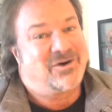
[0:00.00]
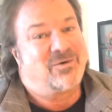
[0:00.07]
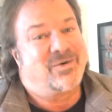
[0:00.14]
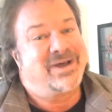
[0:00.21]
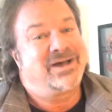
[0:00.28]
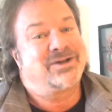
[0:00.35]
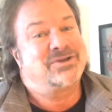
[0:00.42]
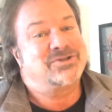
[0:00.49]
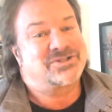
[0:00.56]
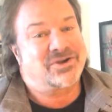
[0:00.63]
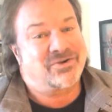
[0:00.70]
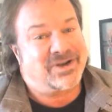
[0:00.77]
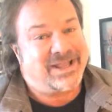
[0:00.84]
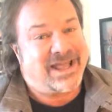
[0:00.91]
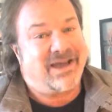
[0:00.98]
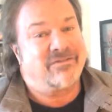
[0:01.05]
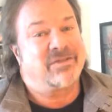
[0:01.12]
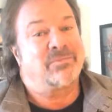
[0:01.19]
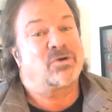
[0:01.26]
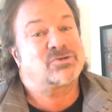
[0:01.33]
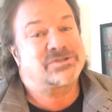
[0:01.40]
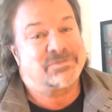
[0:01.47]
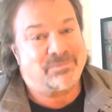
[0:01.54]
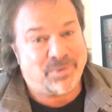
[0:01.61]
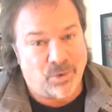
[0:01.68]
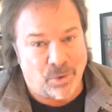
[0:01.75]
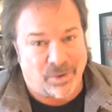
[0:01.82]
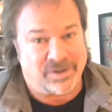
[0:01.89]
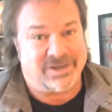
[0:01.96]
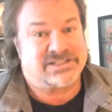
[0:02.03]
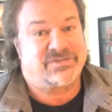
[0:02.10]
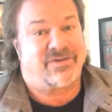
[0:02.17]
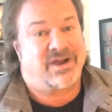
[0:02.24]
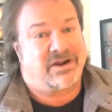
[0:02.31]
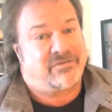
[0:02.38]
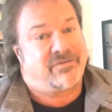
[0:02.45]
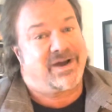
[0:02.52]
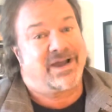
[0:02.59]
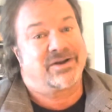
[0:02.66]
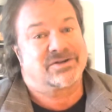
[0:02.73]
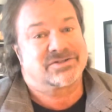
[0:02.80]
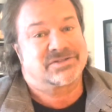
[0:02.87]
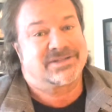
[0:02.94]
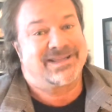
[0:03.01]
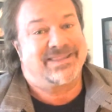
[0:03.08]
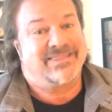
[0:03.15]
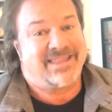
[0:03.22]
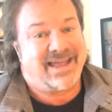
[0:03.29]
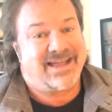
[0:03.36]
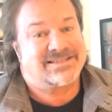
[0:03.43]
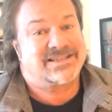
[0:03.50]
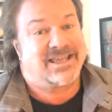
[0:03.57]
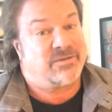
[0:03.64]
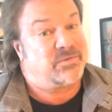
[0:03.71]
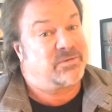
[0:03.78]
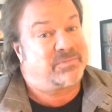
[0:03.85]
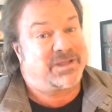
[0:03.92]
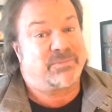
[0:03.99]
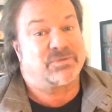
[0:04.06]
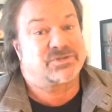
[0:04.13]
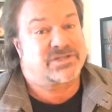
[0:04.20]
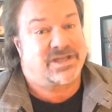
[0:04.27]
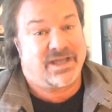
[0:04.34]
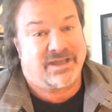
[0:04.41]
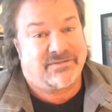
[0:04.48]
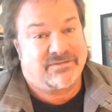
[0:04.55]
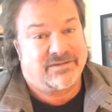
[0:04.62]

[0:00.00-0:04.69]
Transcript: Well, you certainly have the most important as firefighters, and that's keeping people safe.